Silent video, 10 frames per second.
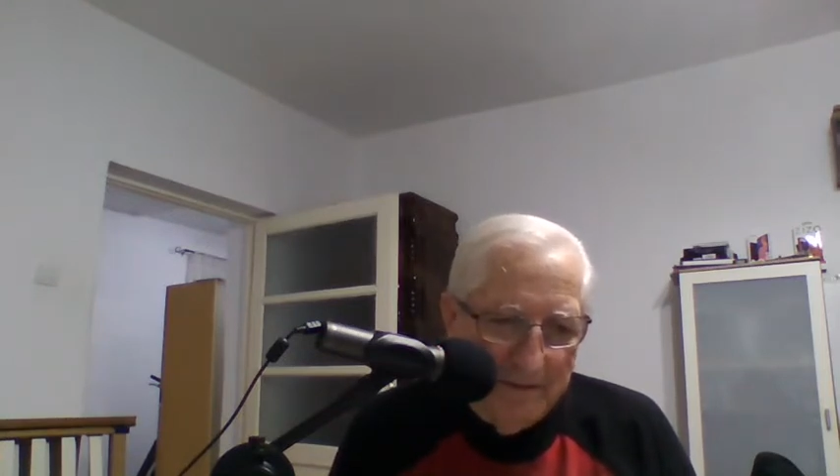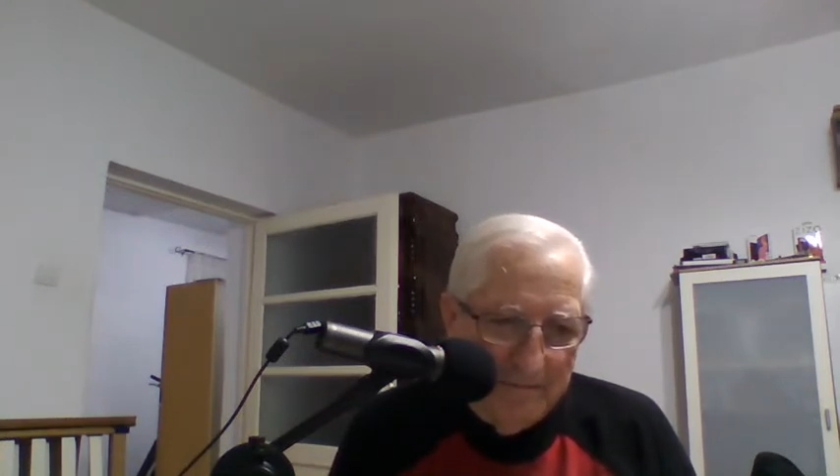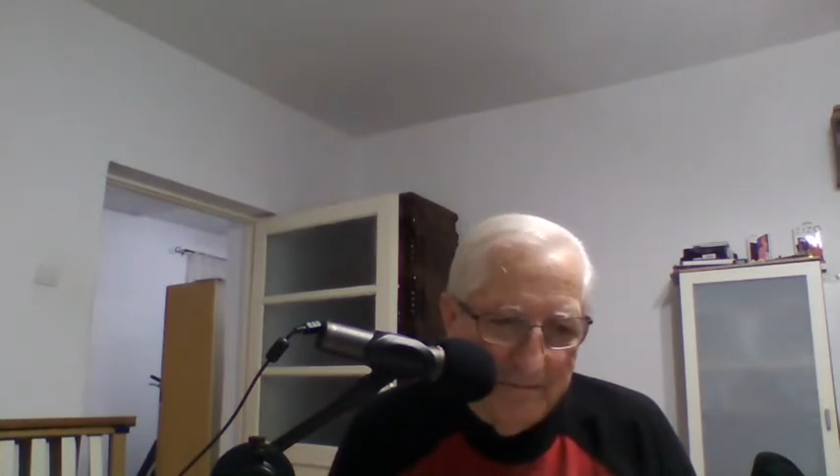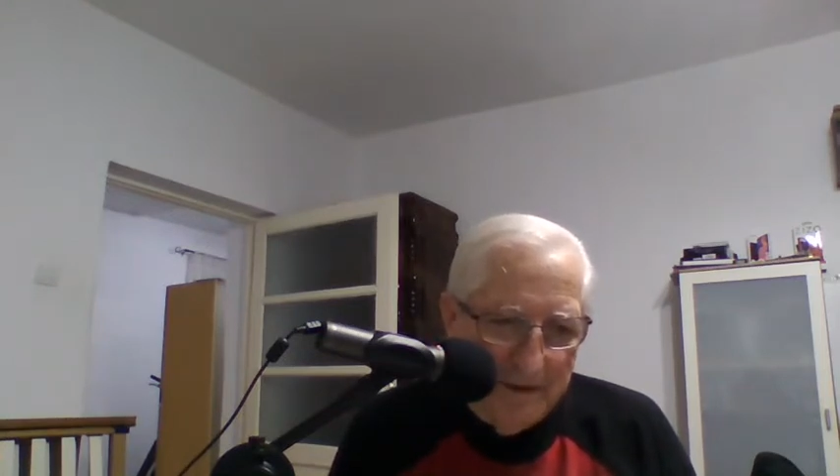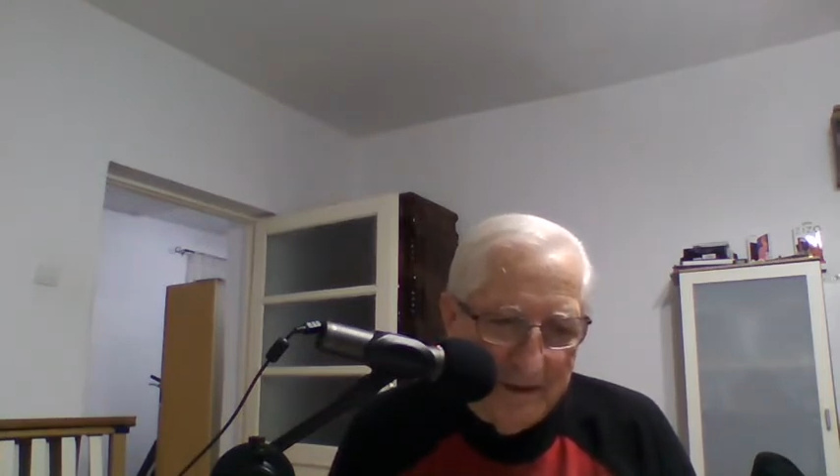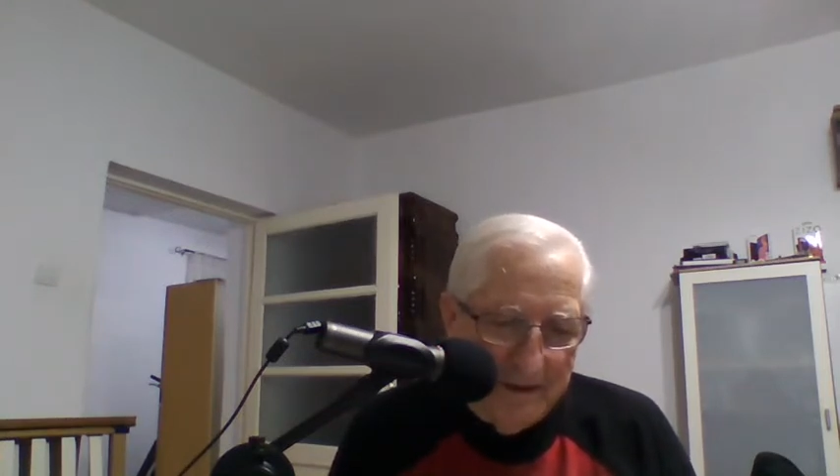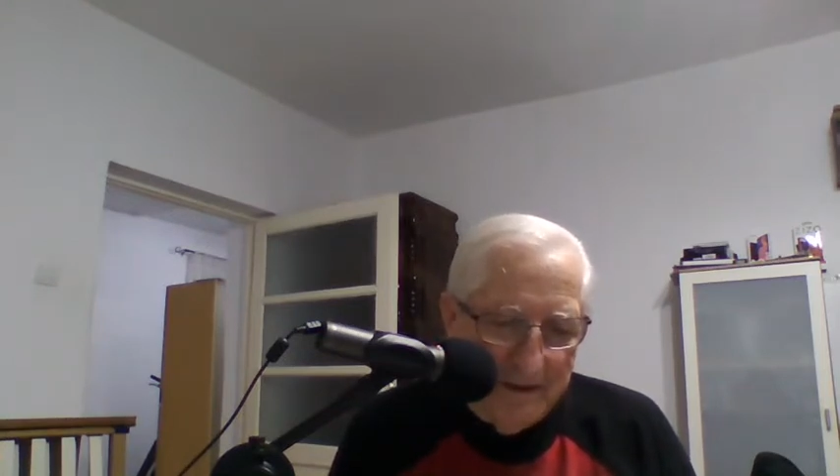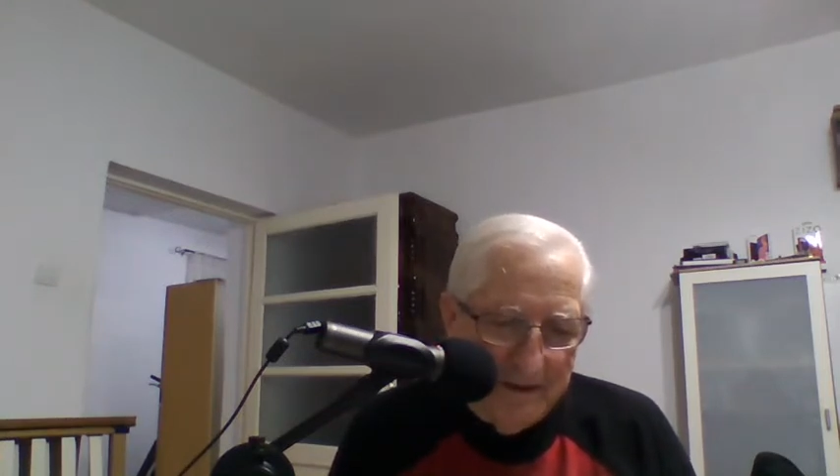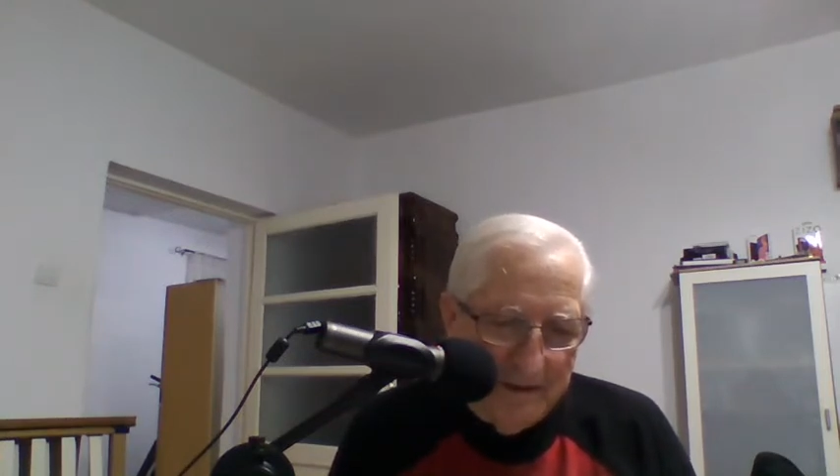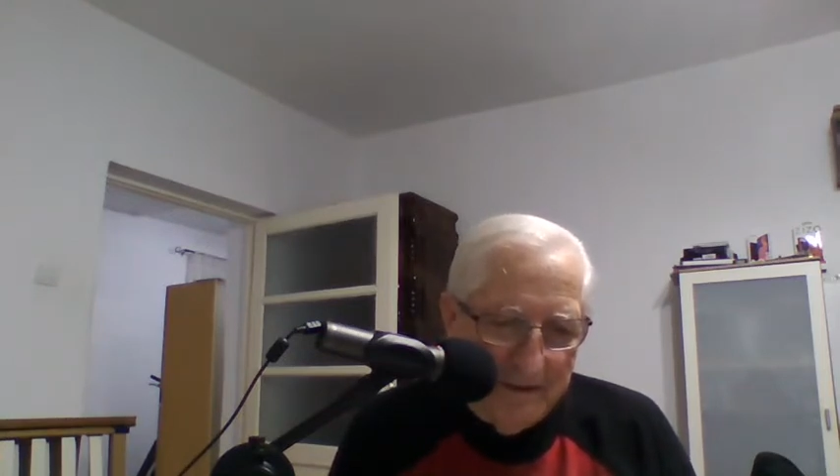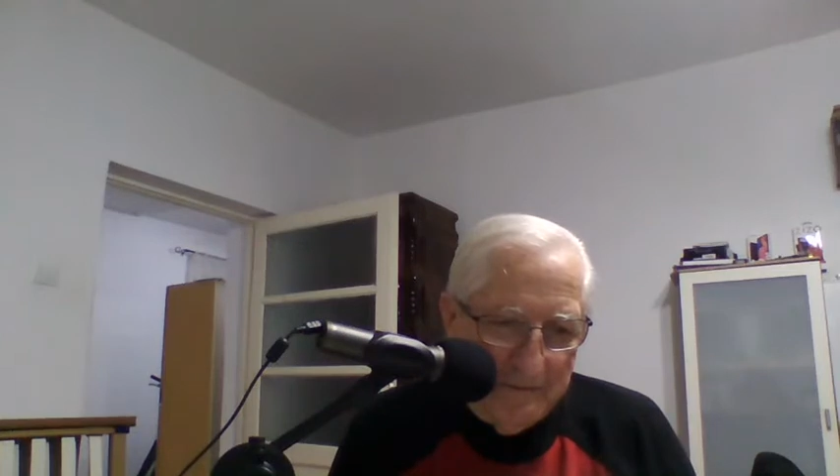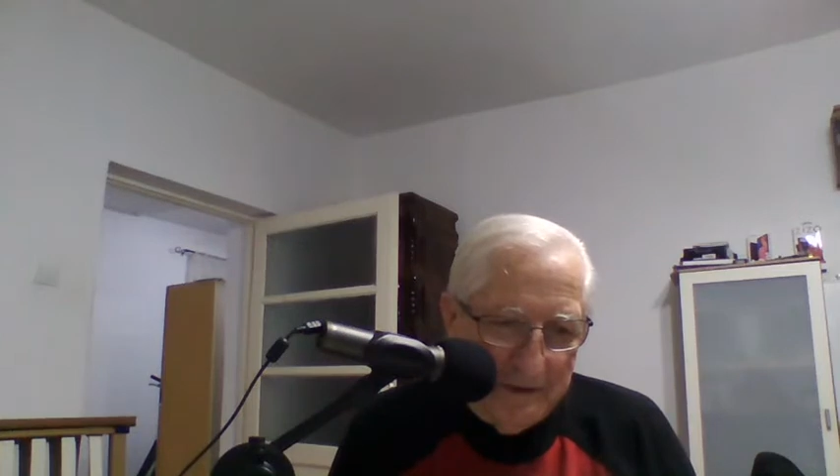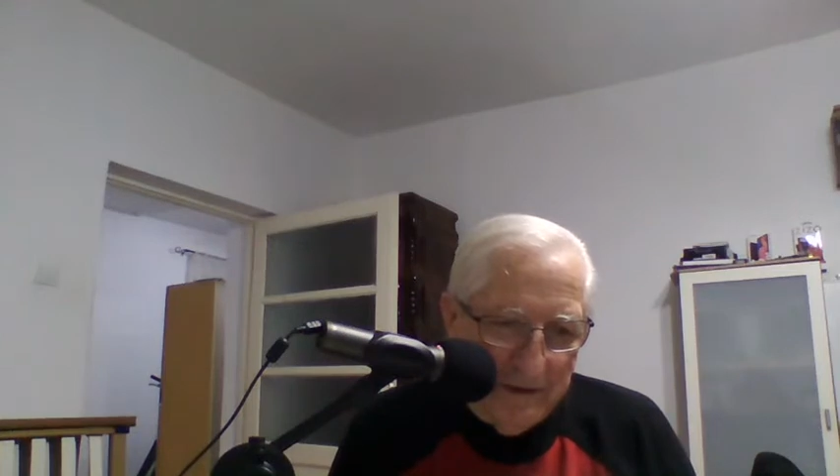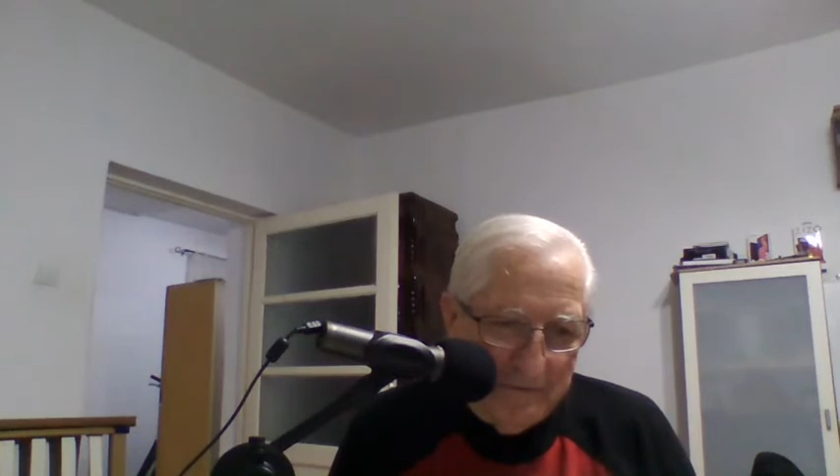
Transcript: But he was not